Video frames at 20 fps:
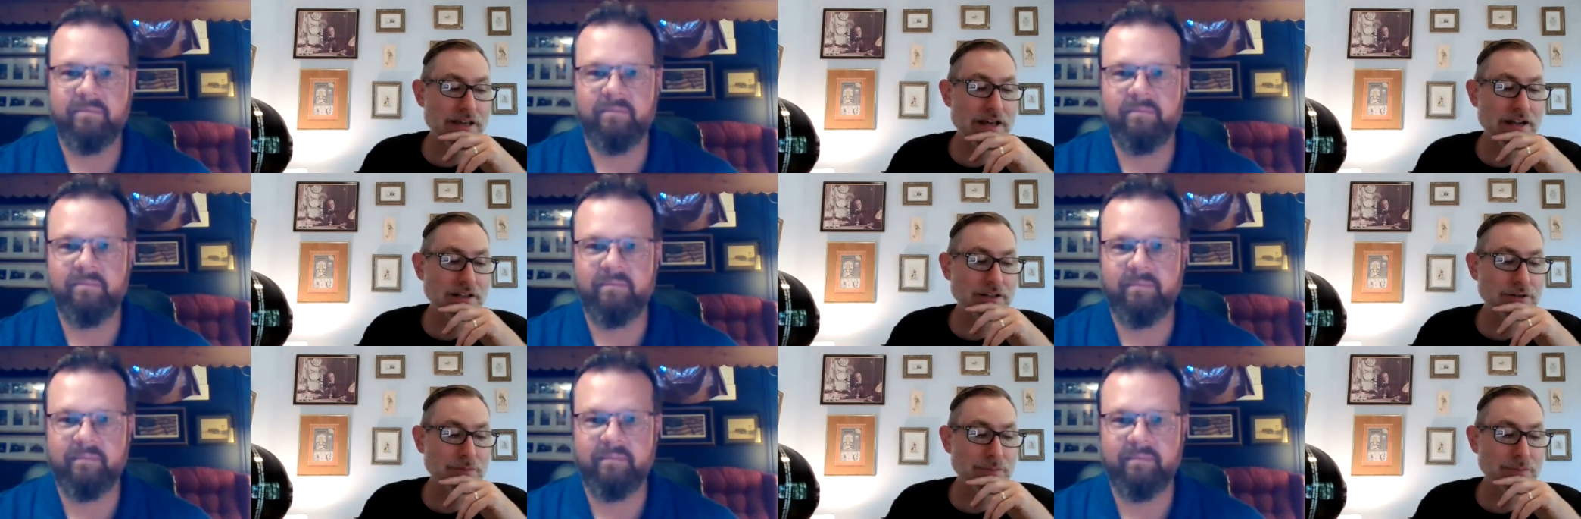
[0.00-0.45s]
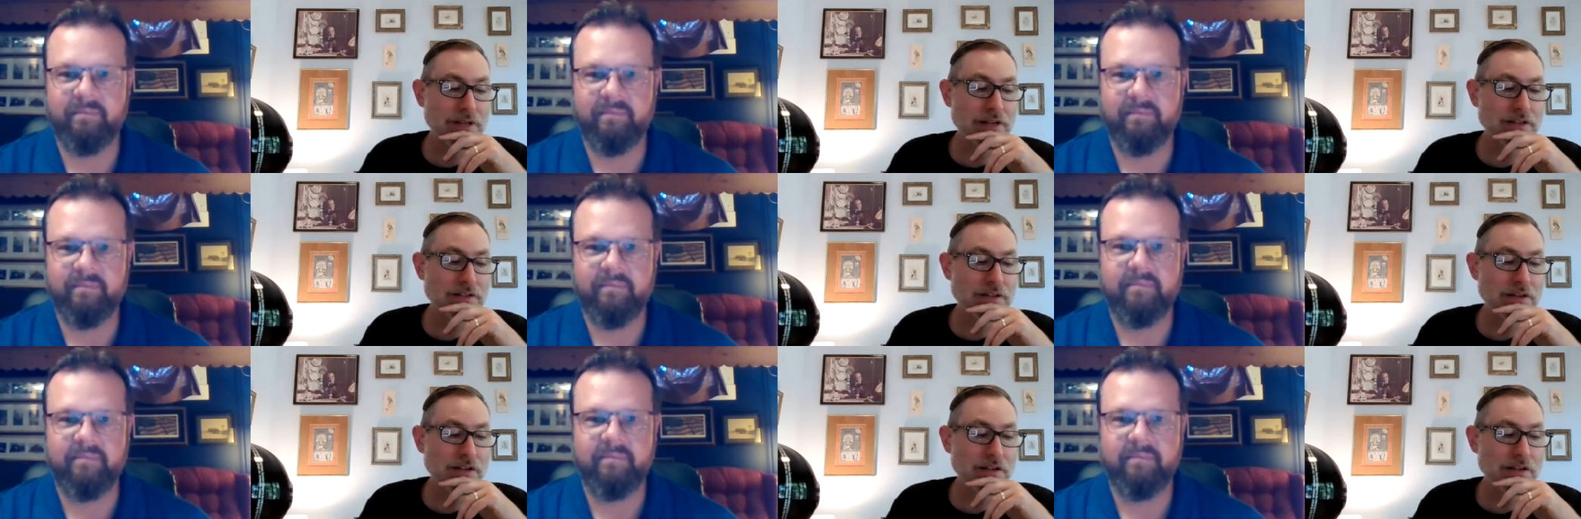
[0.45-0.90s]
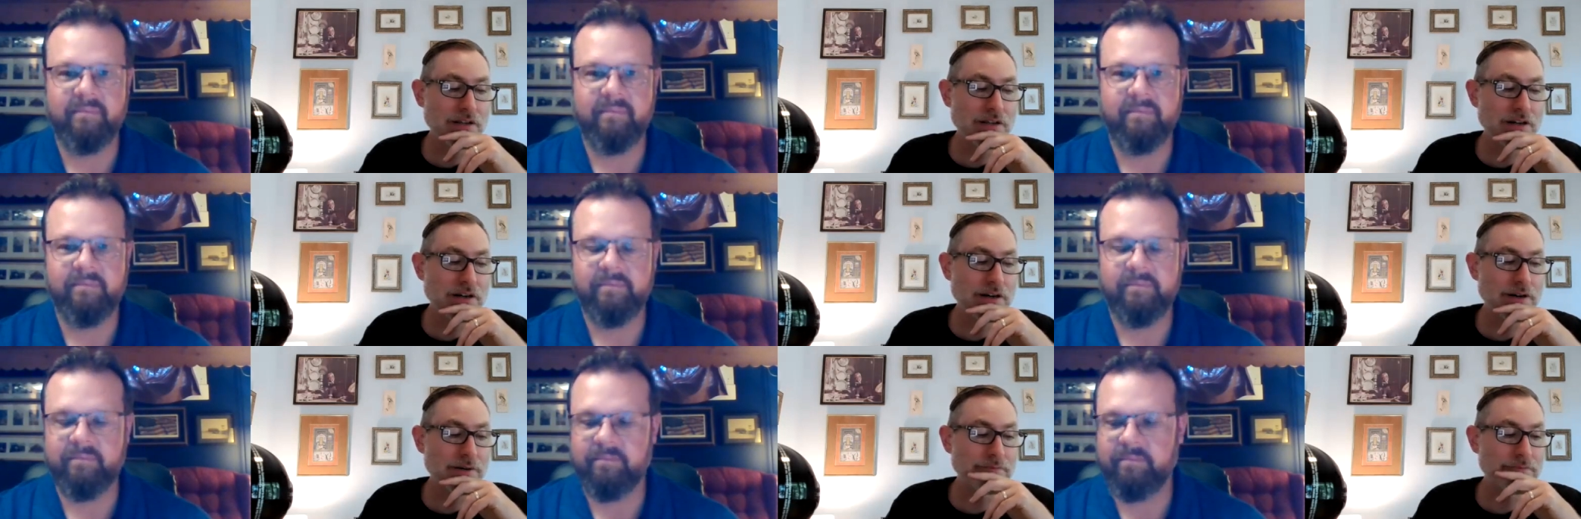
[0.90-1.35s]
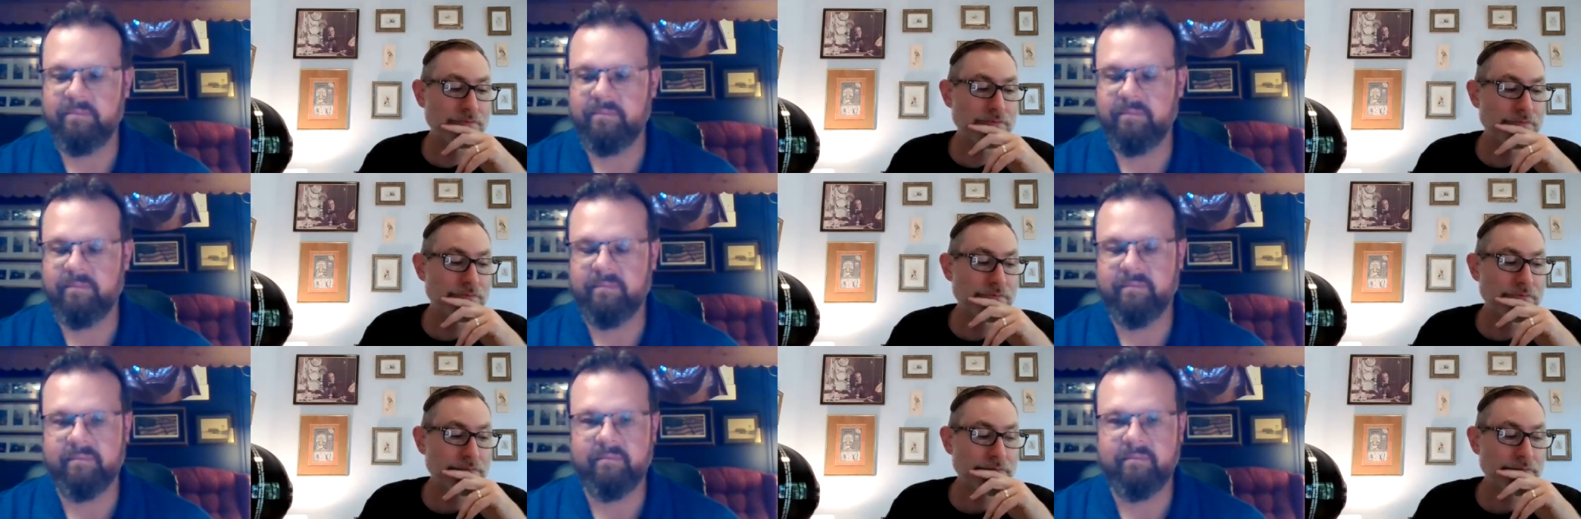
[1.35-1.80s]
Speaker 1: that a little bit is it. um
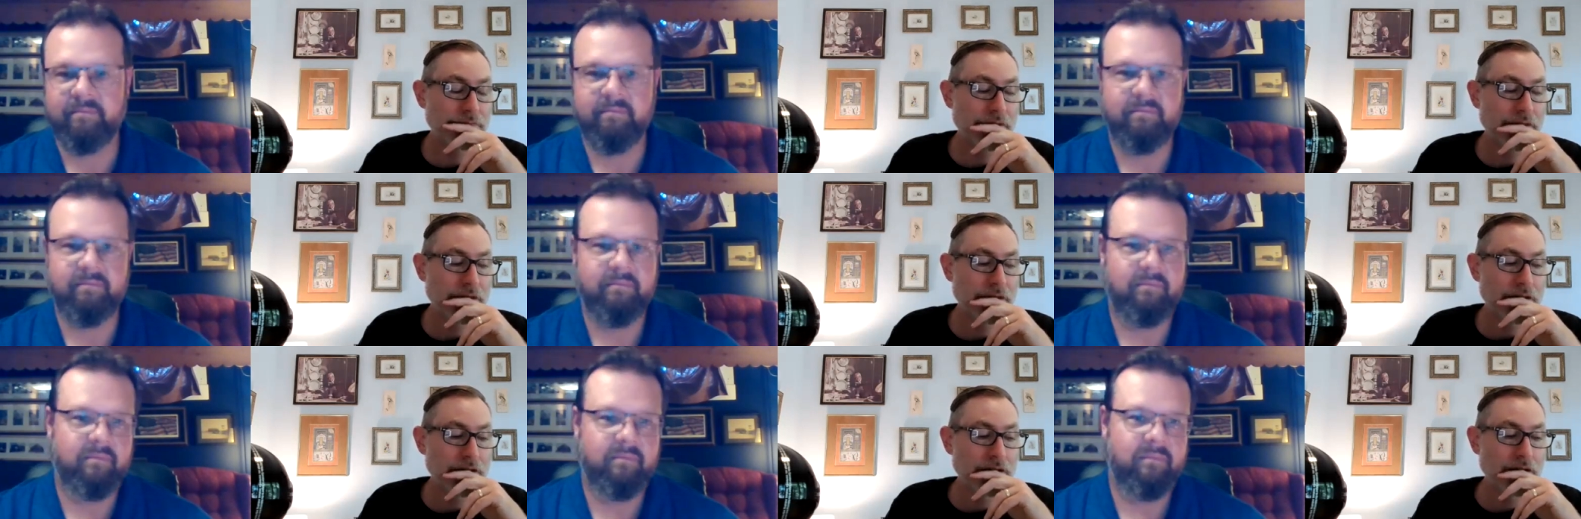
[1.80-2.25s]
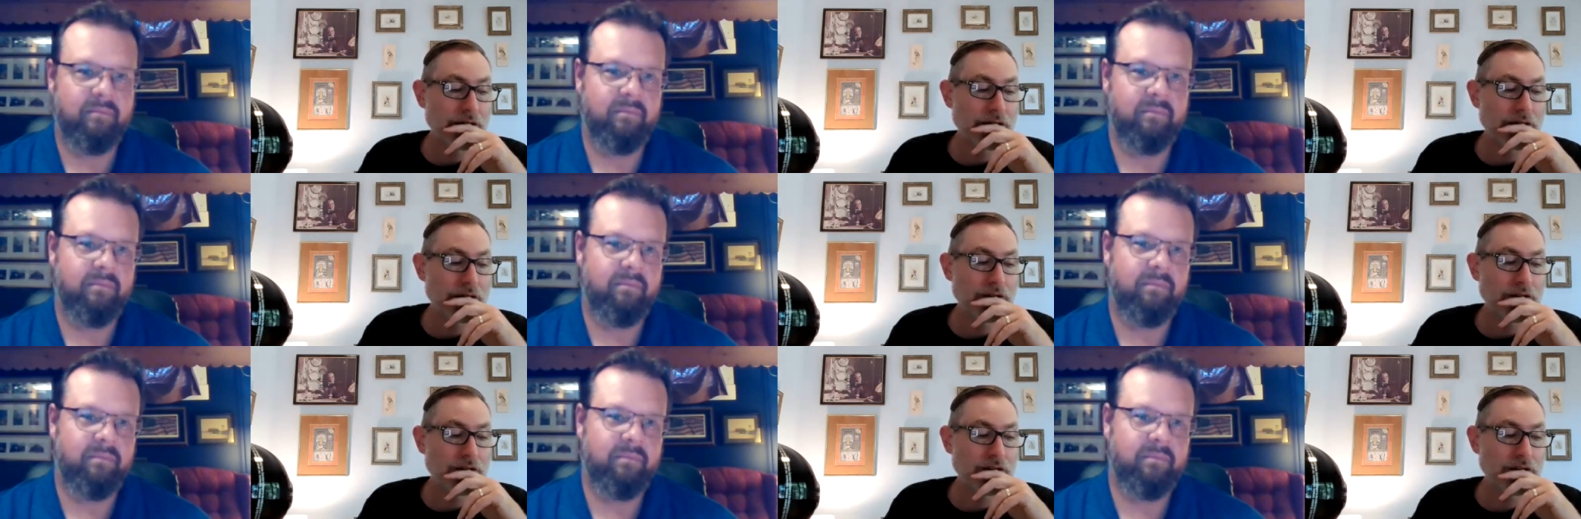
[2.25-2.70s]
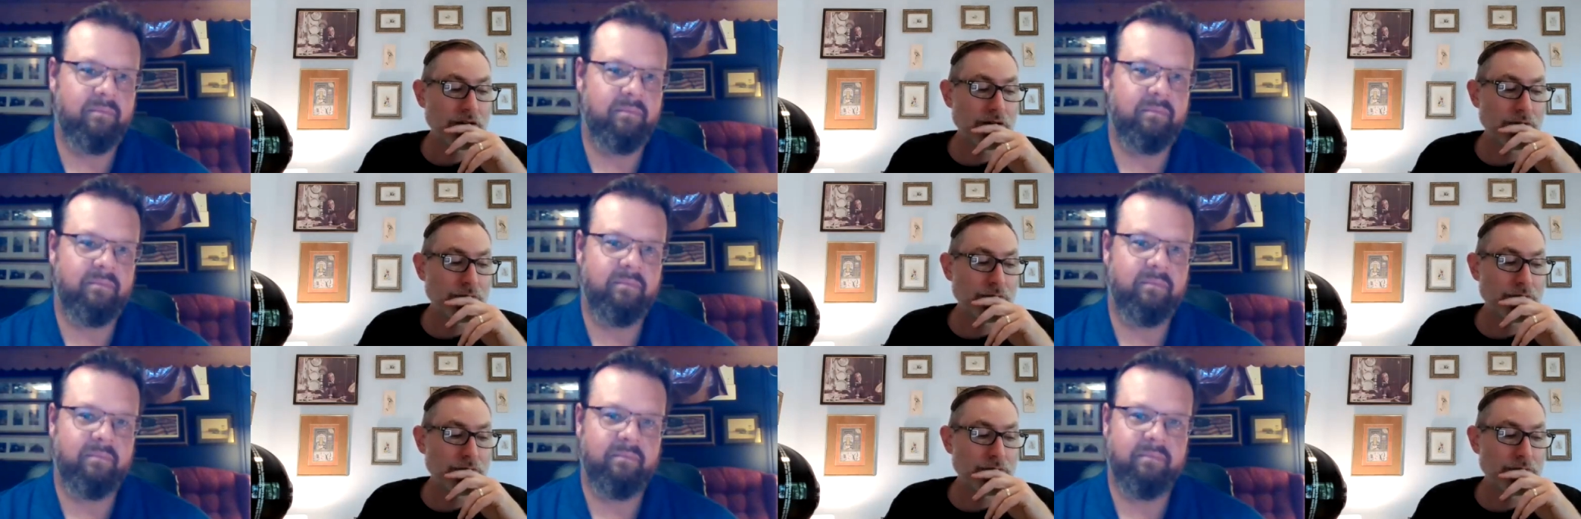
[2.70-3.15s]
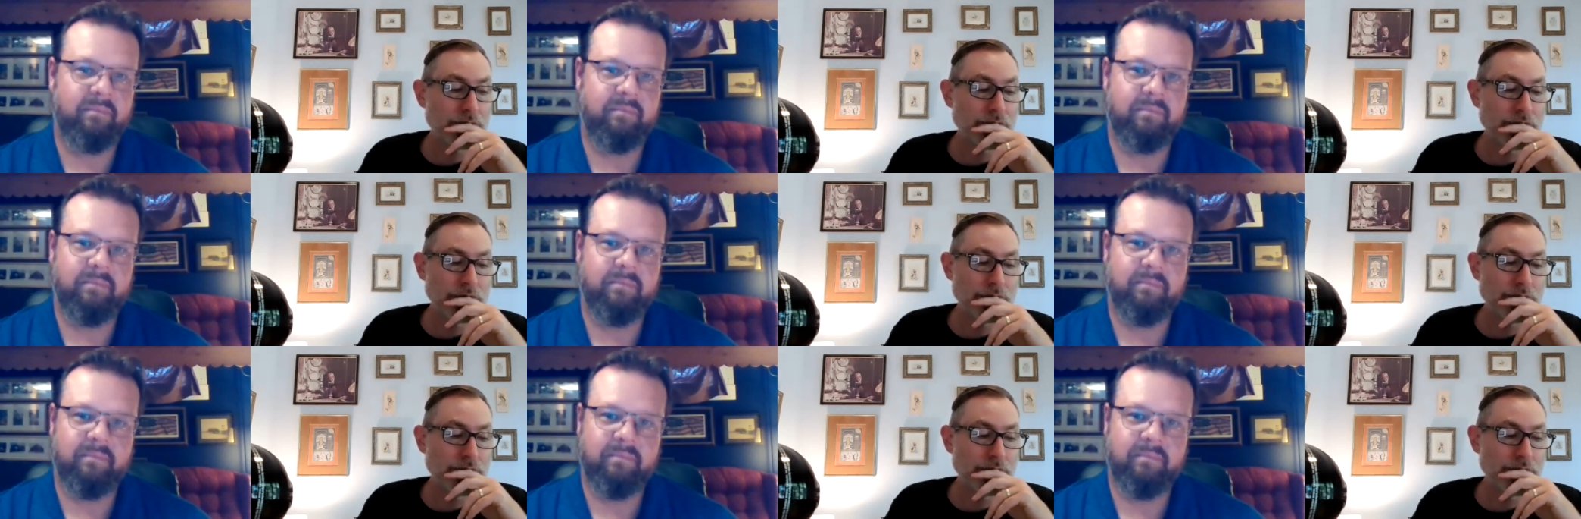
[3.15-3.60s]
you know,
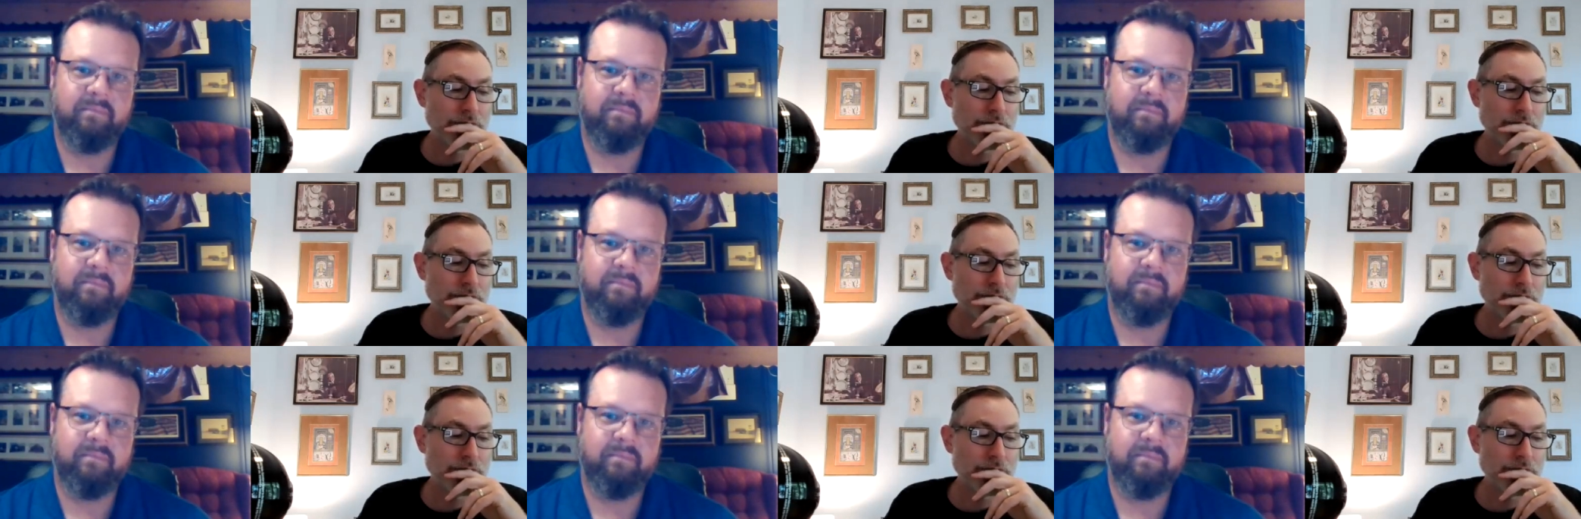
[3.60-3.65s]
that,